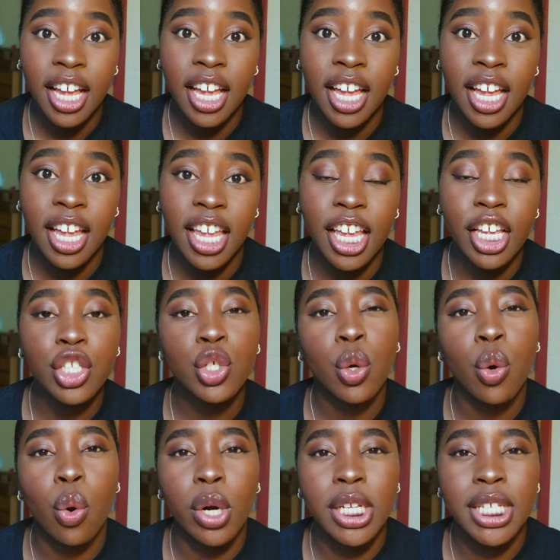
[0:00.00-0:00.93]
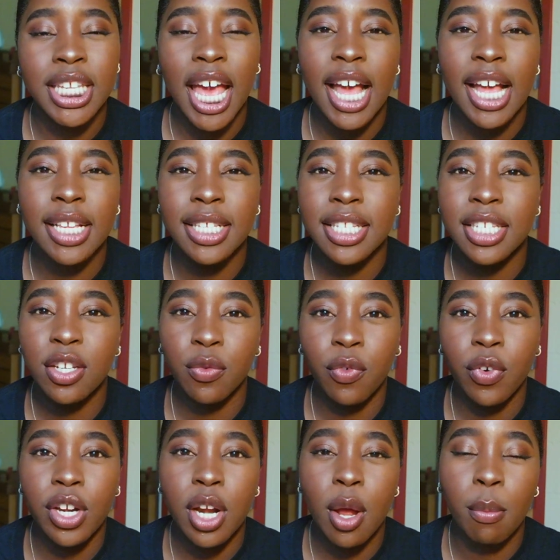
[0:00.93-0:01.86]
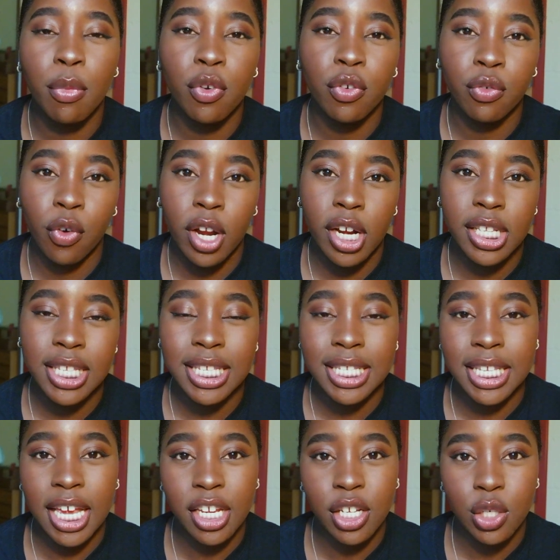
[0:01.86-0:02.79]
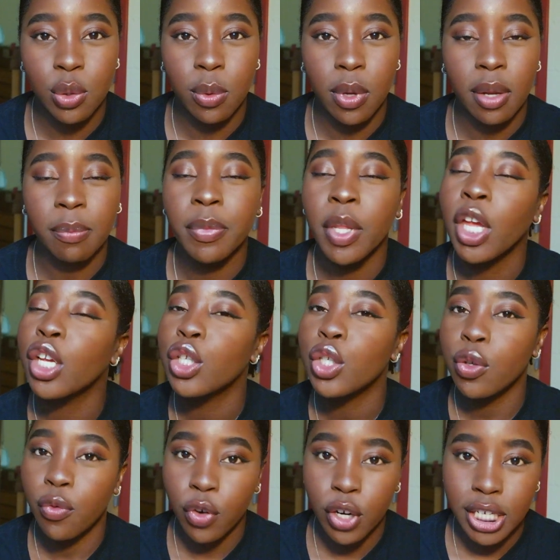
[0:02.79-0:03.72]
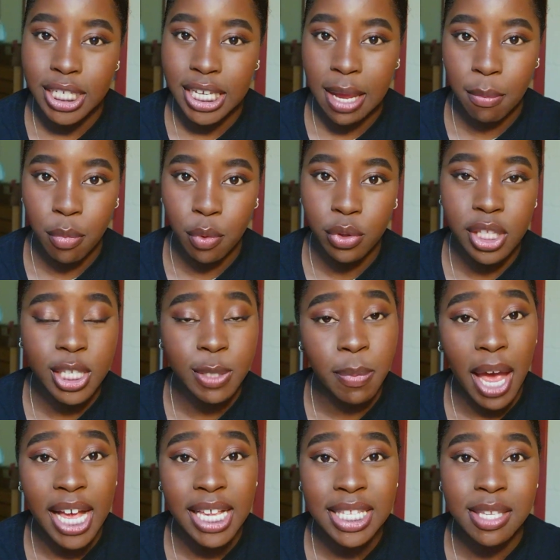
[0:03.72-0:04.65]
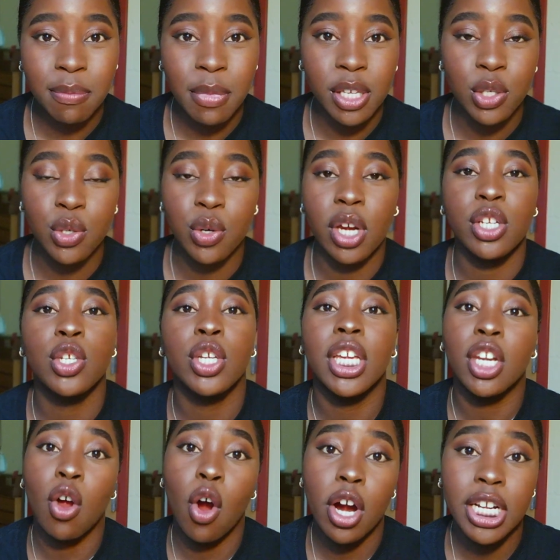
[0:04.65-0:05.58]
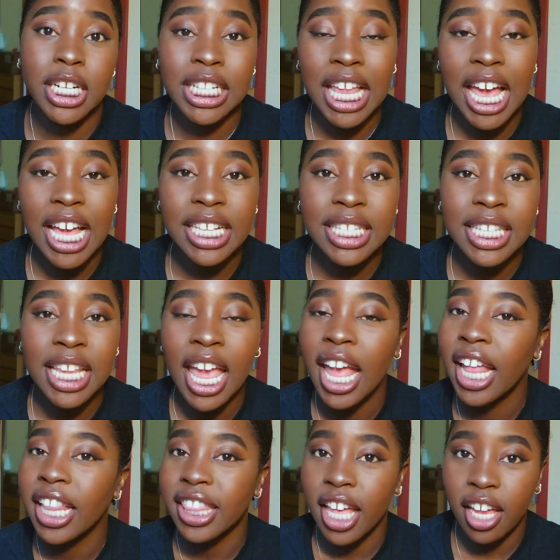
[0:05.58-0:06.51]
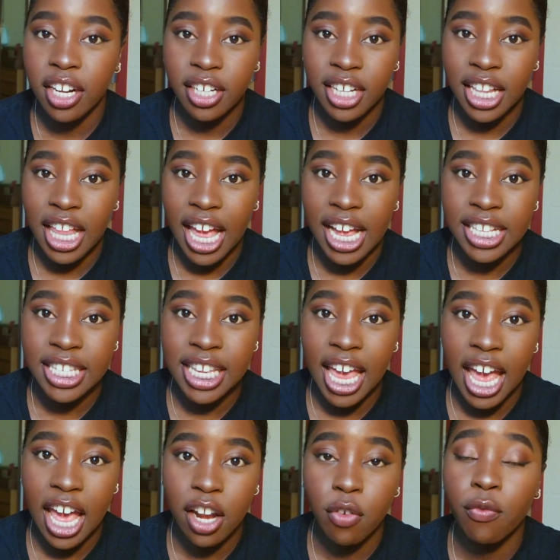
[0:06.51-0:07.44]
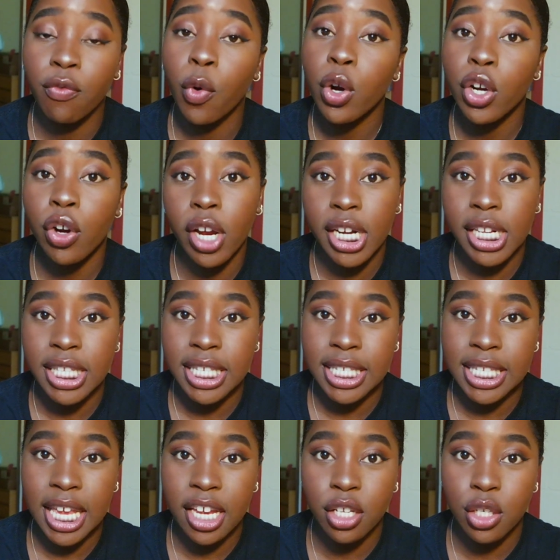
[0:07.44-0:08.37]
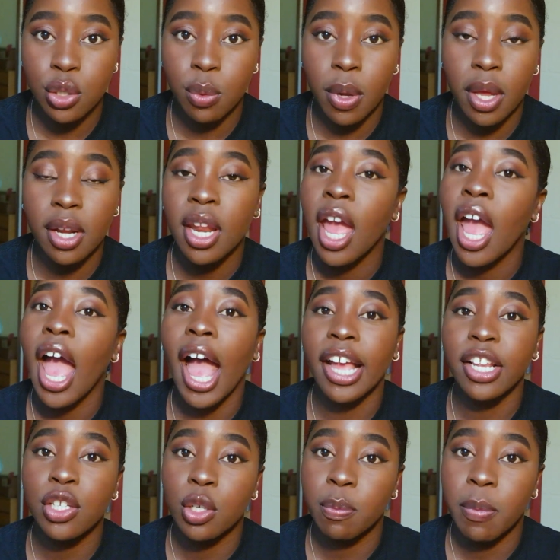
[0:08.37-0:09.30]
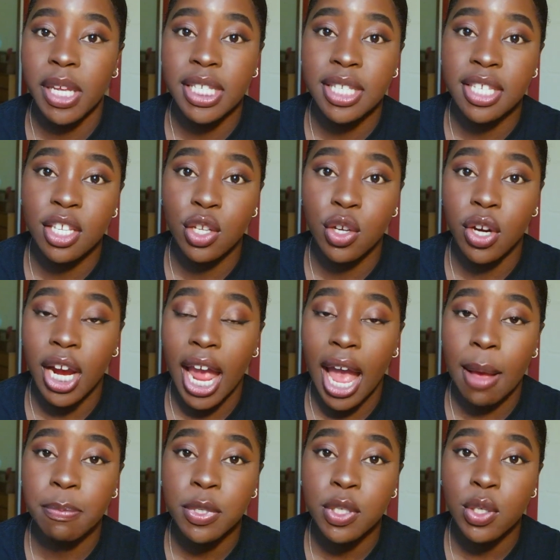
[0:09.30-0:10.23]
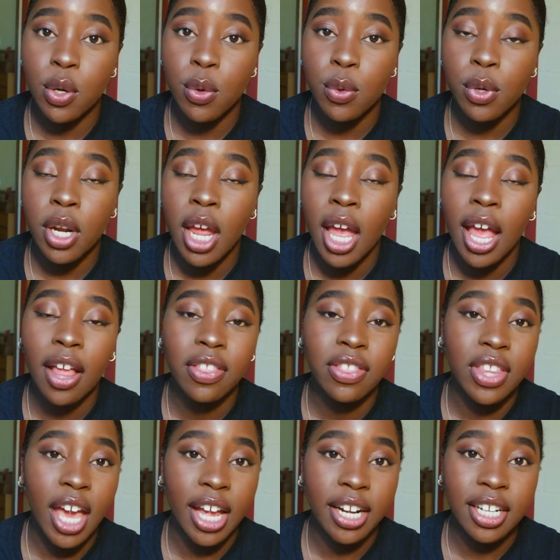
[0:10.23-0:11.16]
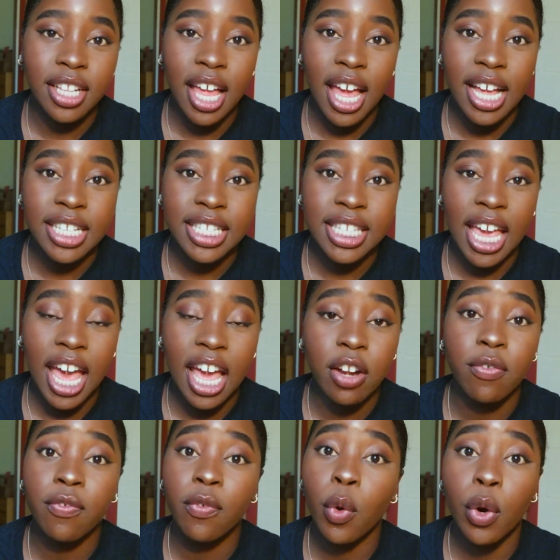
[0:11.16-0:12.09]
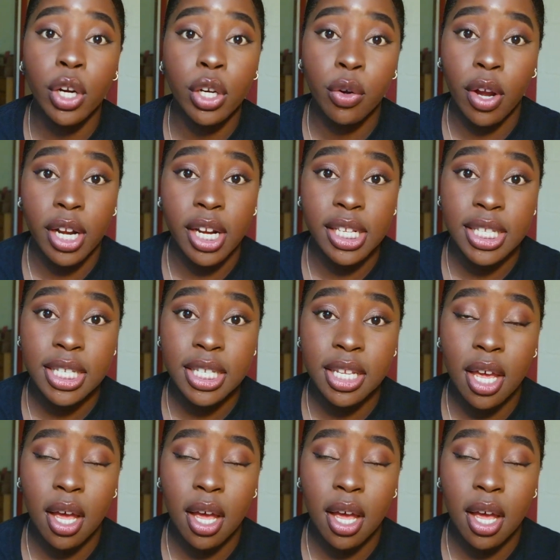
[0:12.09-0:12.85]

each course has different number of credits assigned to it. So for example, this past semester I took an art class. That class had 4 credits assigned to it. I took my senior capstone. That class had 4 credits.